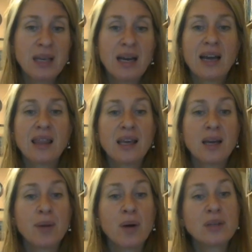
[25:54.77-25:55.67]
I think
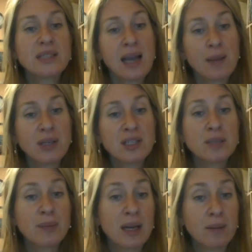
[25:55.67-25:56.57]
about what's happening to
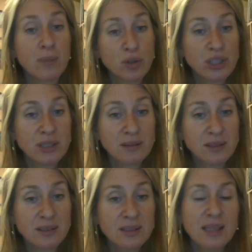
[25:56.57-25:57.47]
my
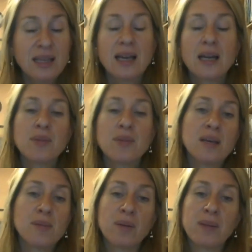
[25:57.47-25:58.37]
emotions, and I'm thinking
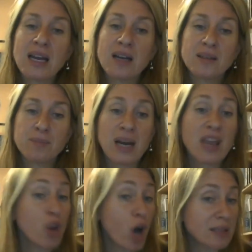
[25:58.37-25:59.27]
about my
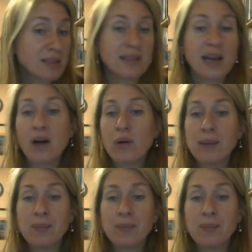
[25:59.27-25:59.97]
thoughts and how I'm